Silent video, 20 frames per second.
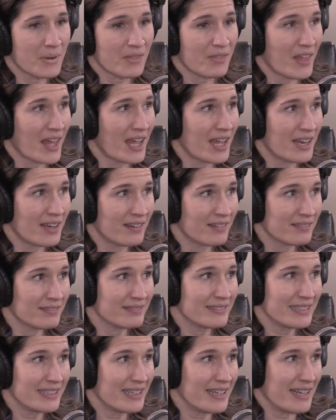But
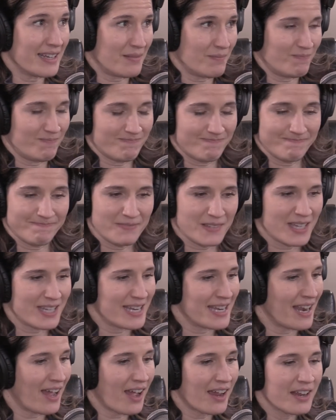then
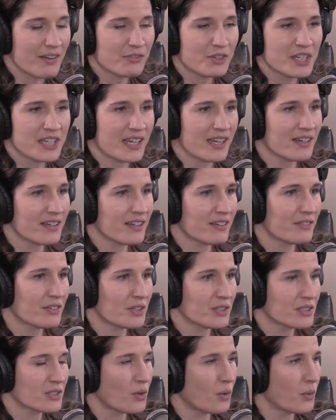not every
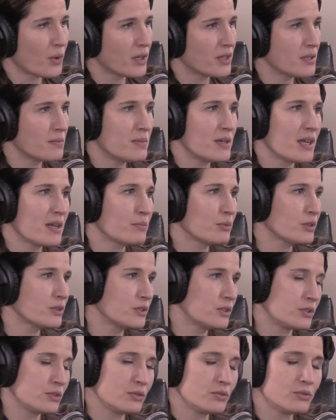caregiver is going to be able
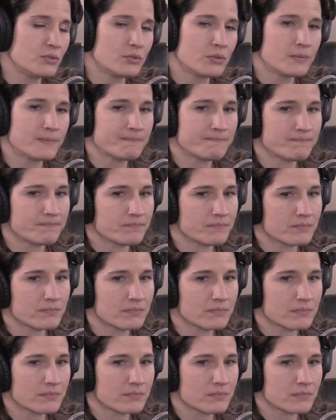to
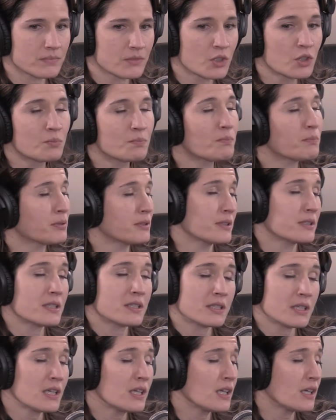
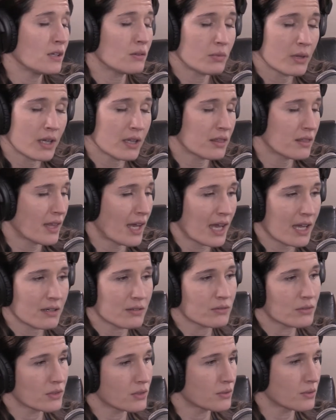proceed with
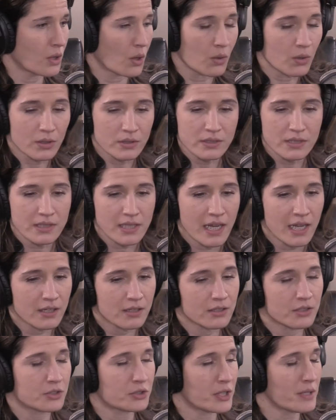that gold
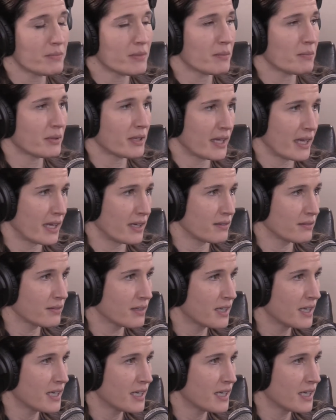standard treatment plan.